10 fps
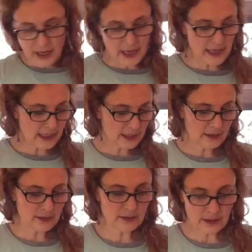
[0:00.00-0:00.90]
my
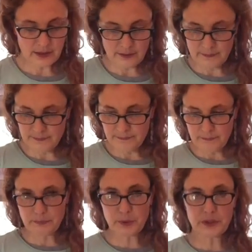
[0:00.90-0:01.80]

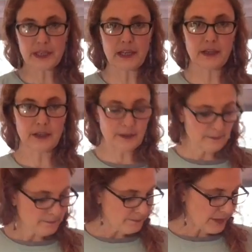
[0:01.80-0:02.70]
board here,
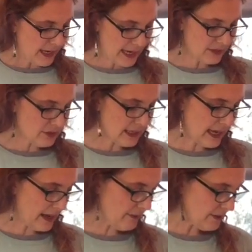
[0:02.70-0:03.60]
I actually
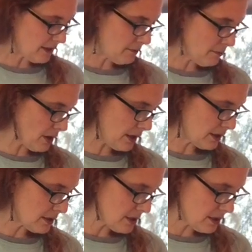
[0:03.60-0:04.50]
have it
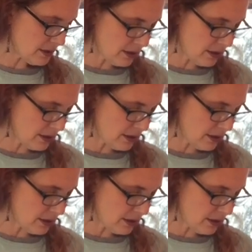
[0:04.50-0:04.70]
marked